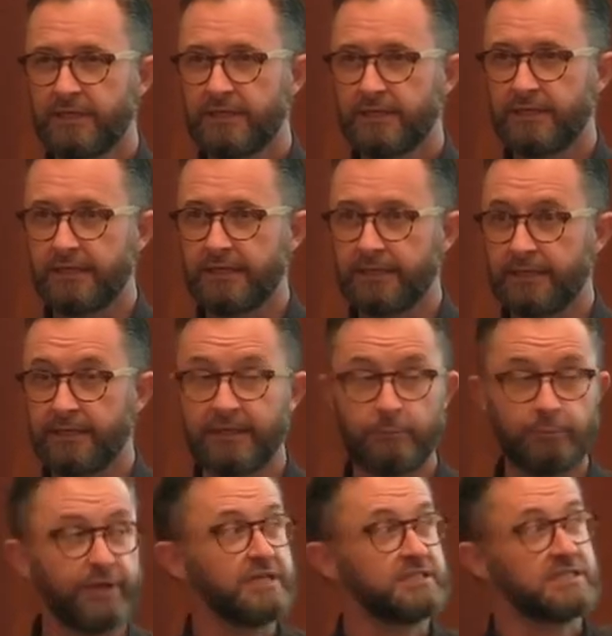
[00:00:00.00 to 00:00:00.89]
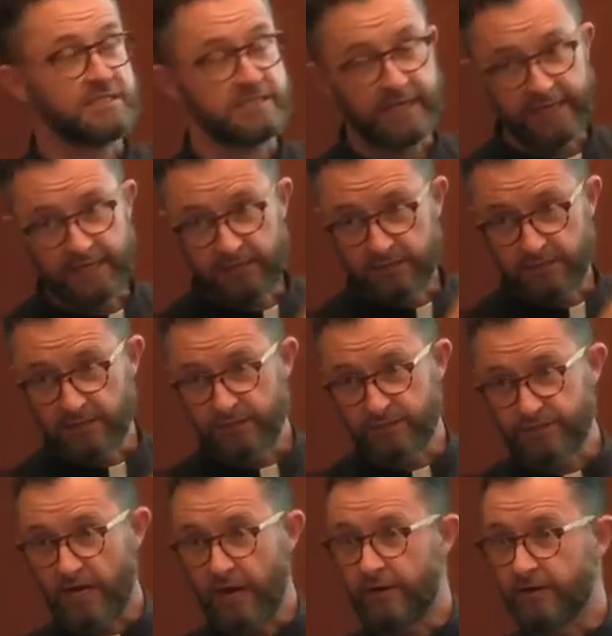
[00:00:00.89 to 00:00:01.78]
Uh, in places like uh,
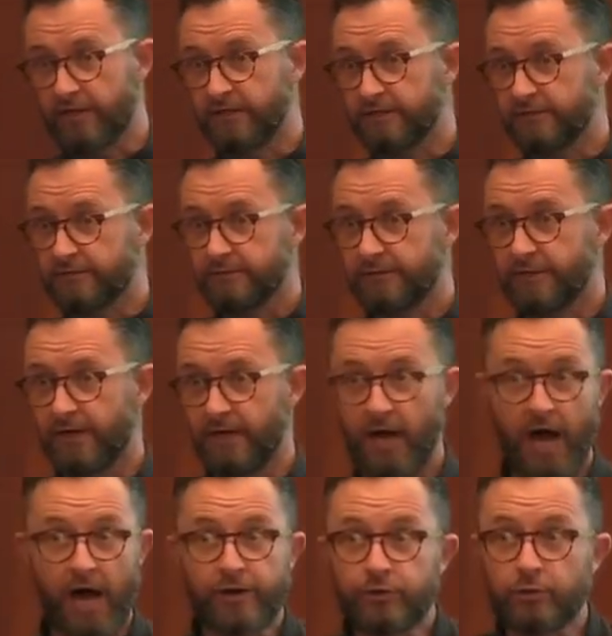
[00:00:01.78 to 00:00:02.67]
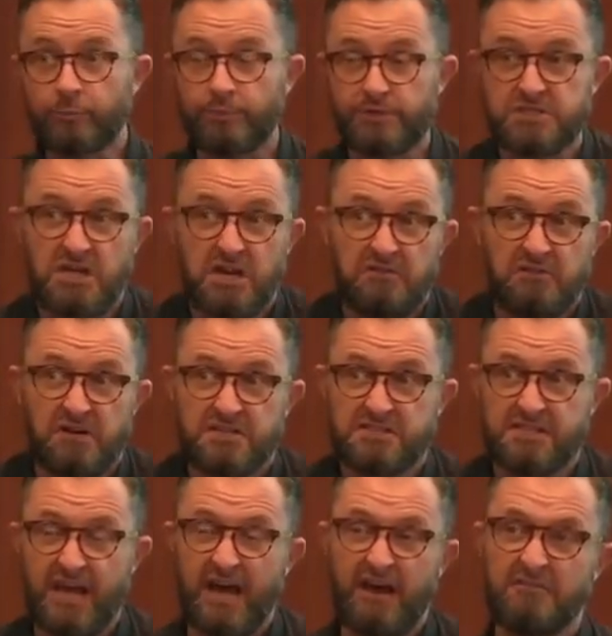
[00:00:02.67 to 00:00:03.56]
Sharya, 100% uh, of our
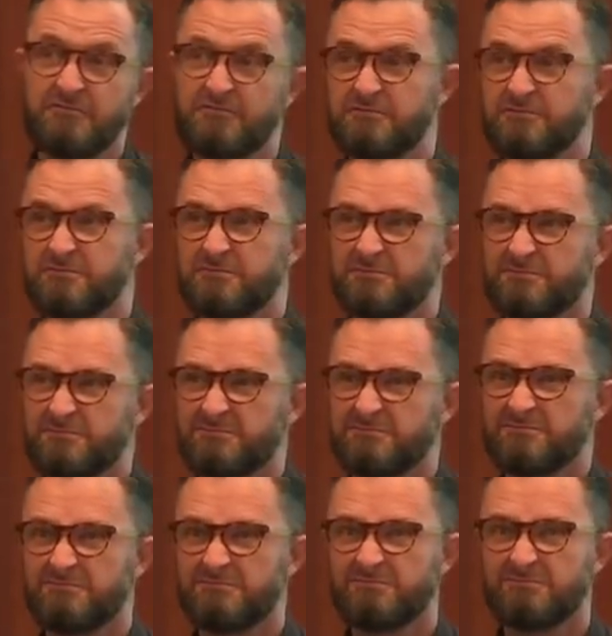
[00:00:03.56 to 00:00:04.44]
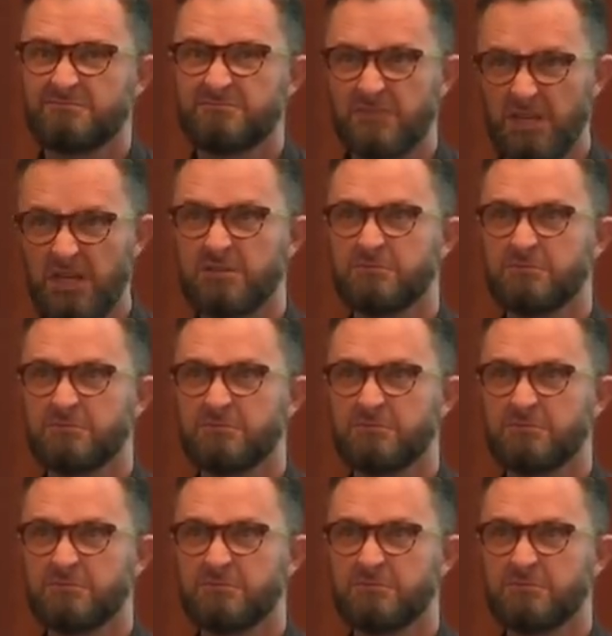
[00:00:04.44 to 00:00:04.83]
staff, yeah,